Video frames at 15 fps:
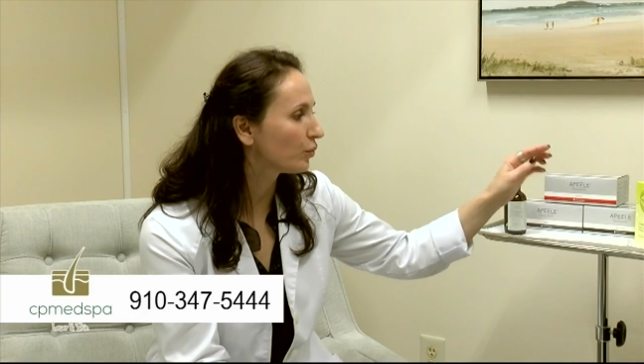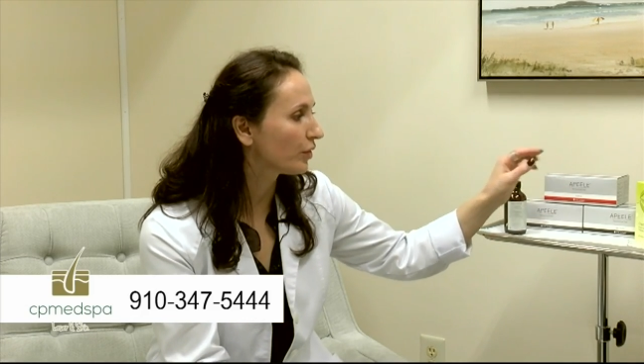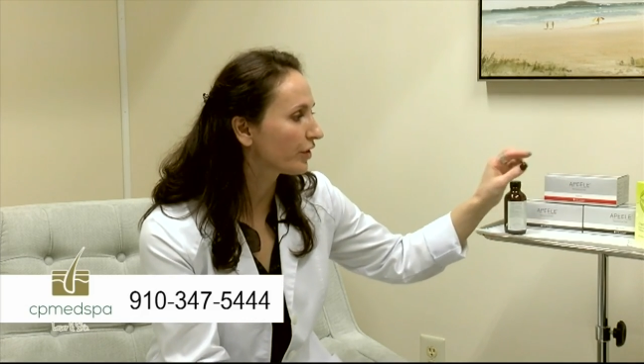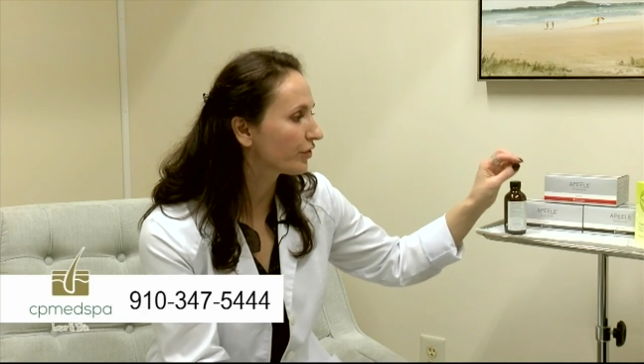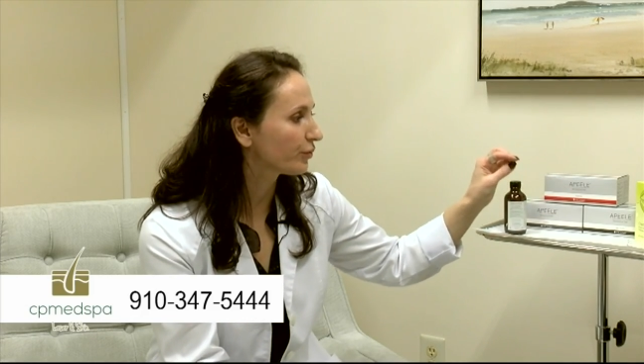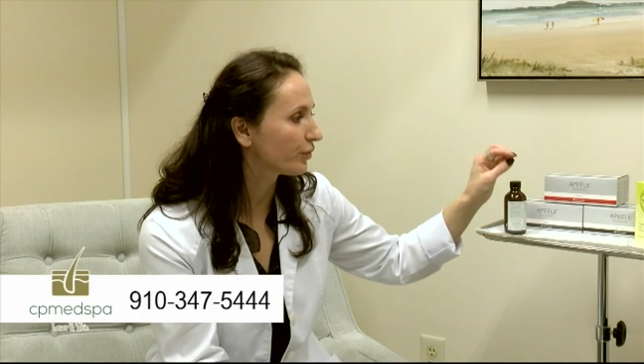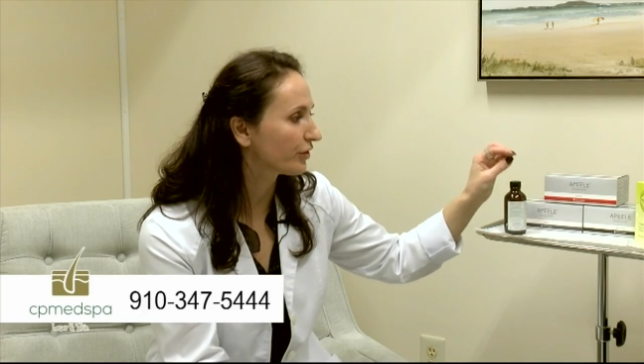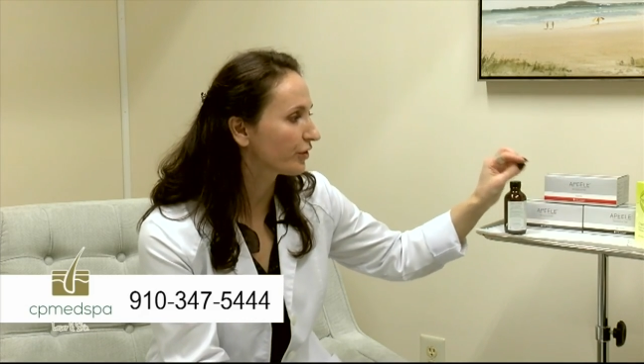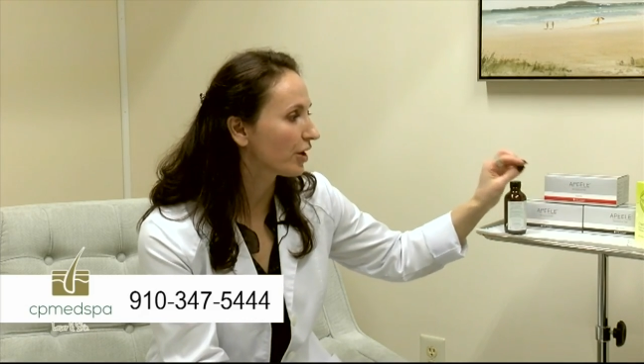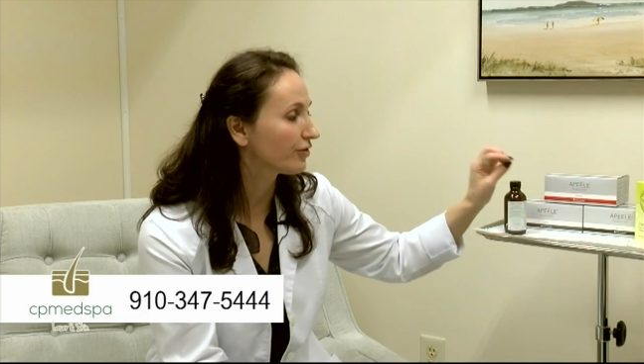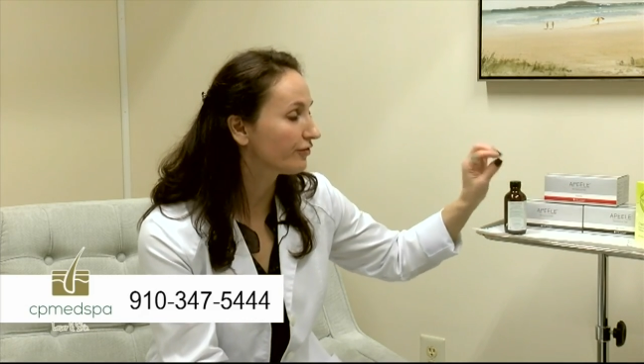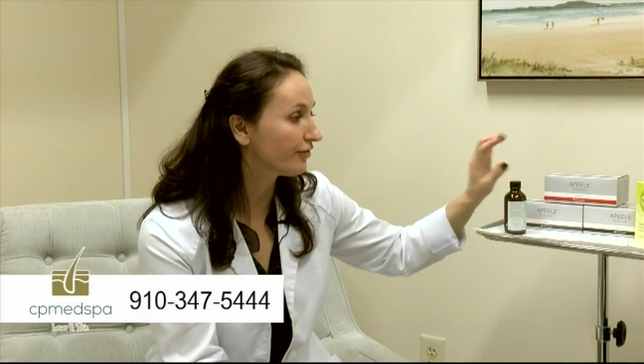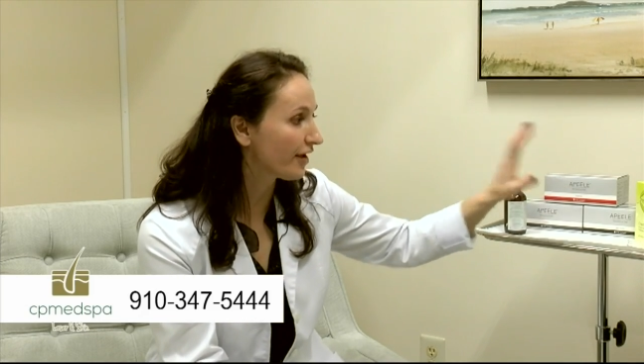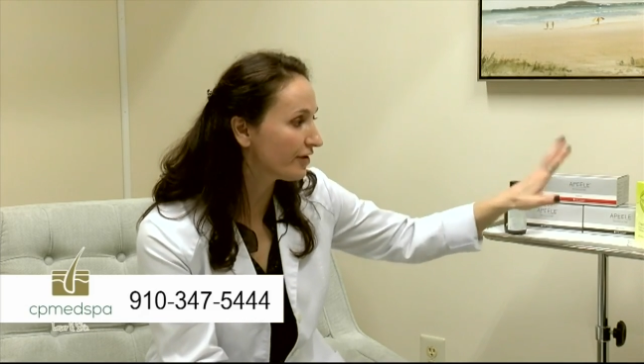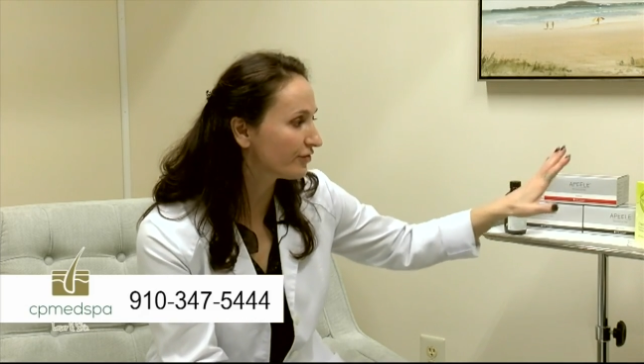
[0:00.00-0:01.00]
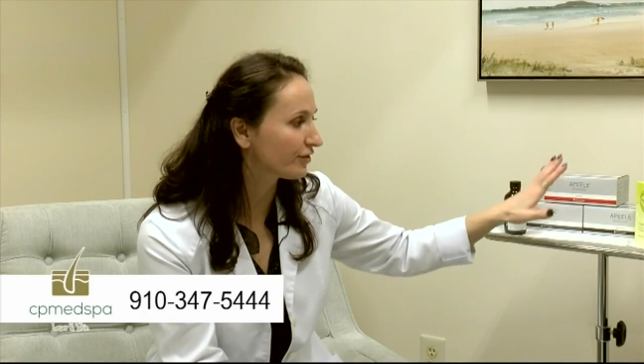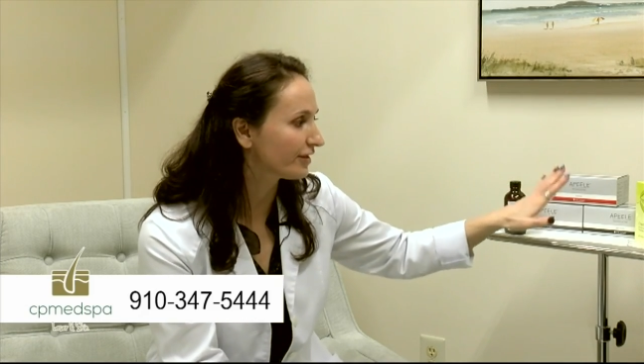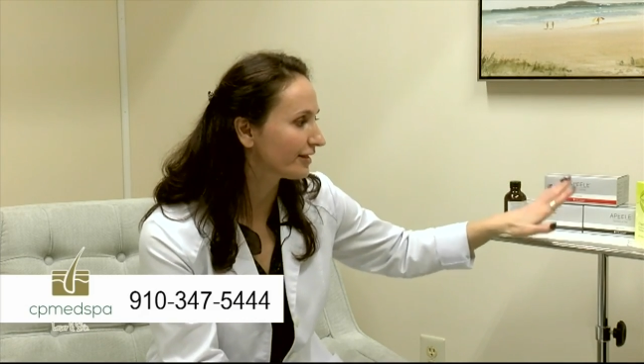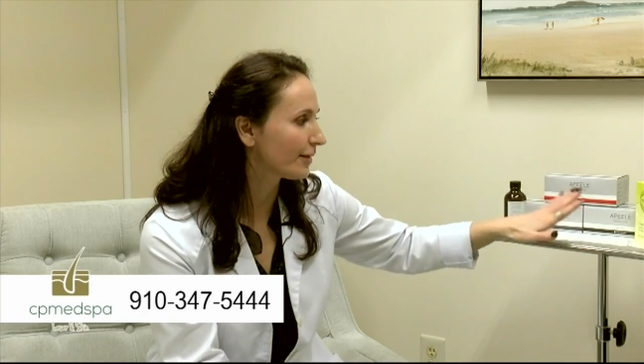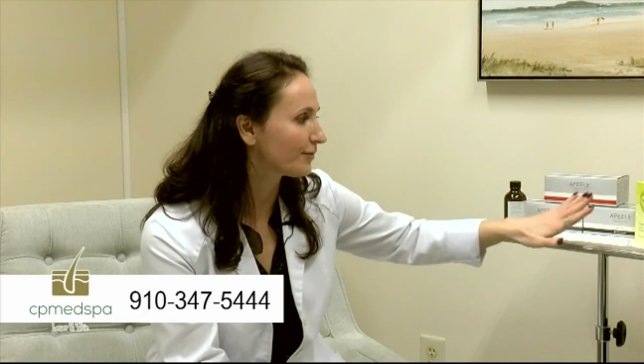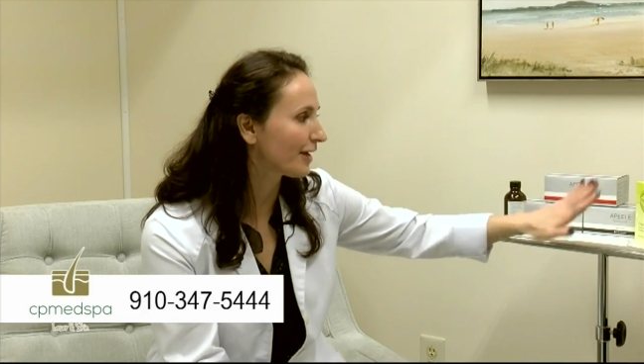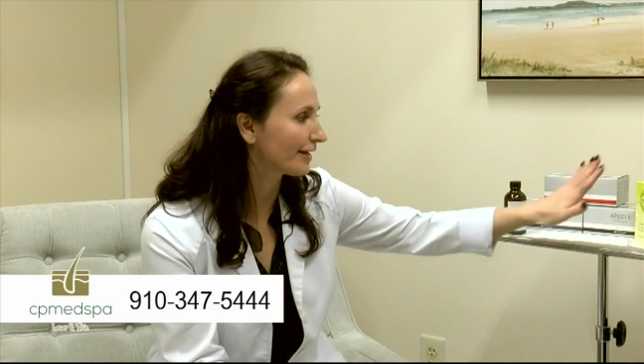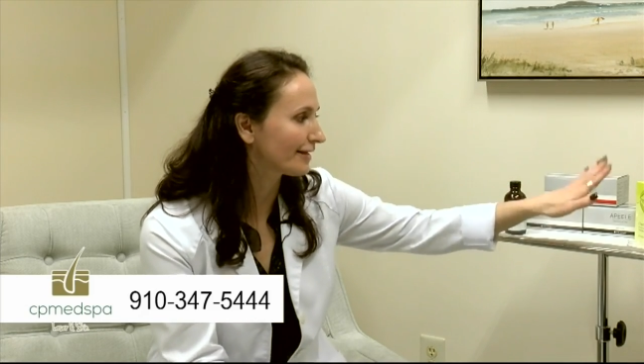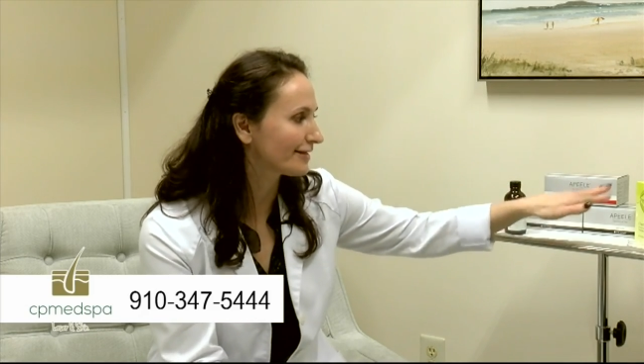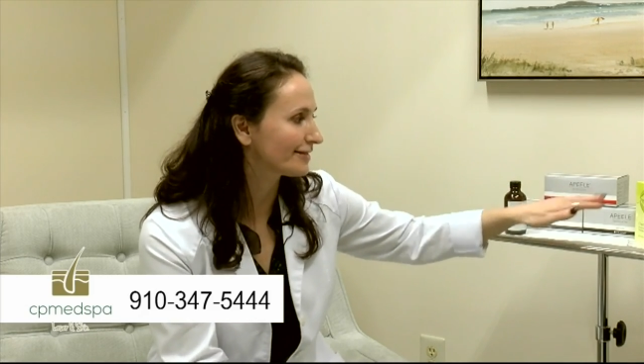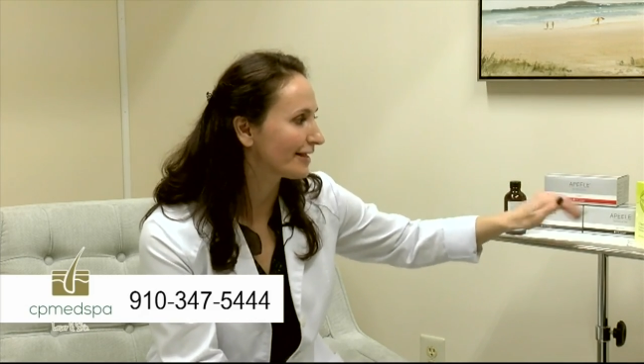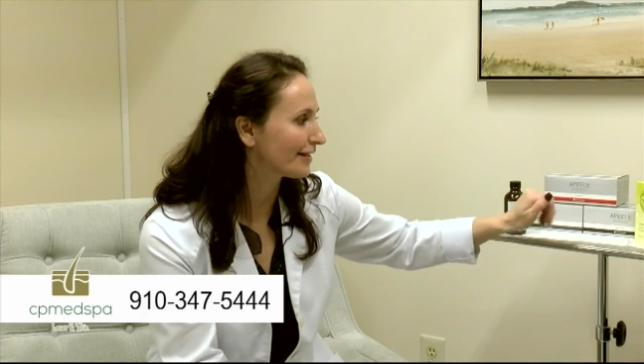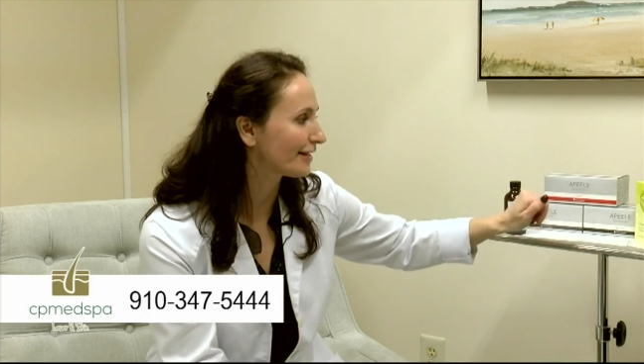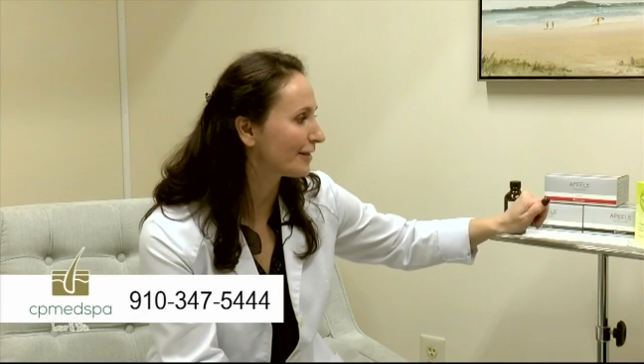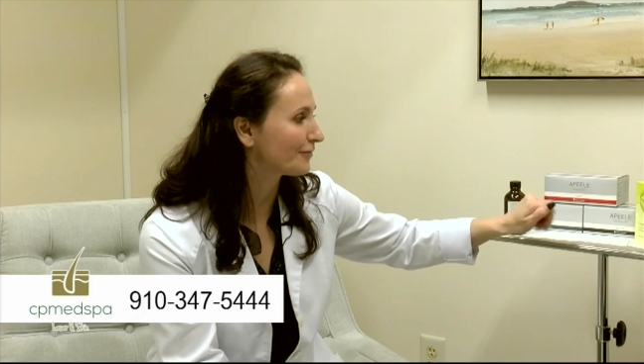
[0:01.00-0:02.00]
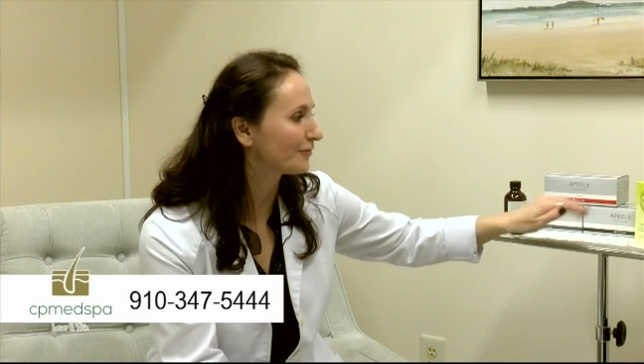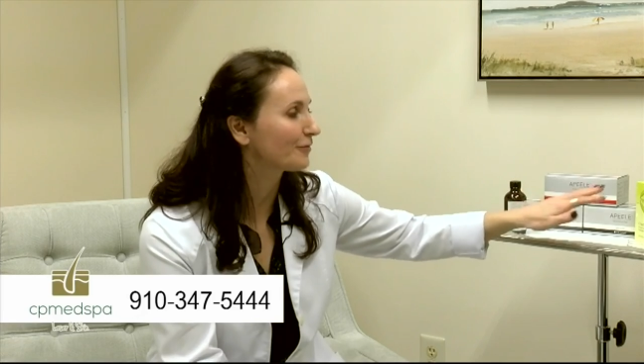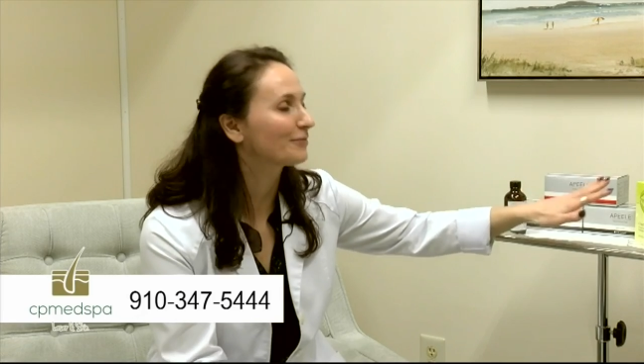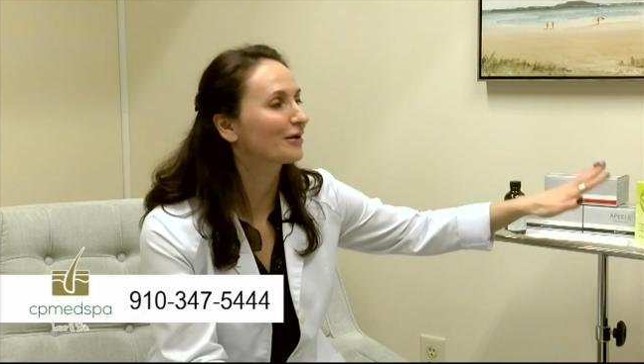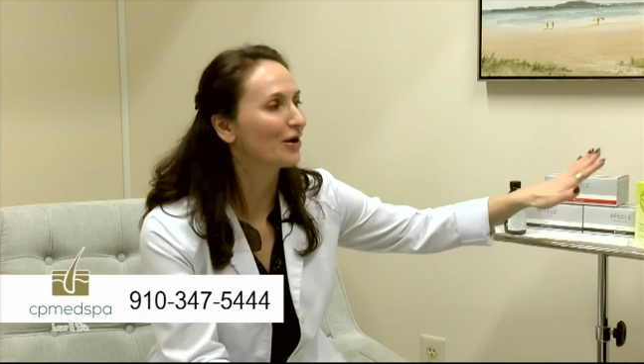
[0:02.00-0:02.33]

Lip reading: with our favorite, I'm not going to say the name of it,